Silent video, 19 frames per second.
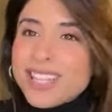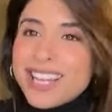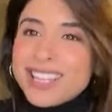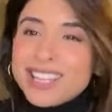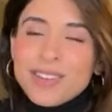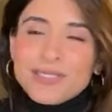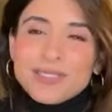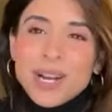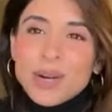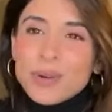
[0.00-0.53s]
i
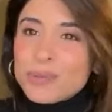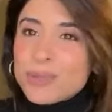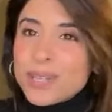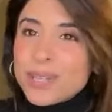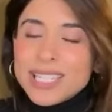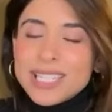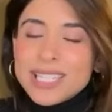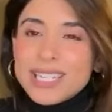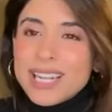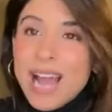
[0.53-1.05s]
loved how
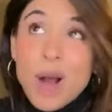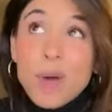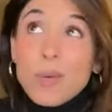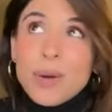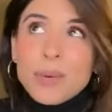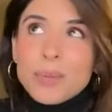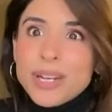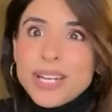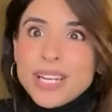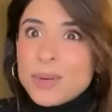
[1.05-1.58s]
written how
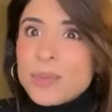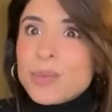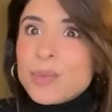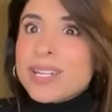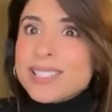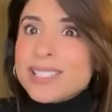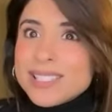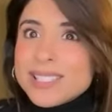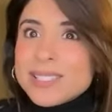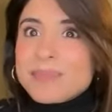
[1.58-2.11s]
well written it
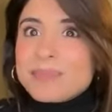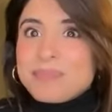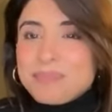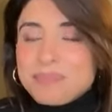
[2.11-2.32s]
was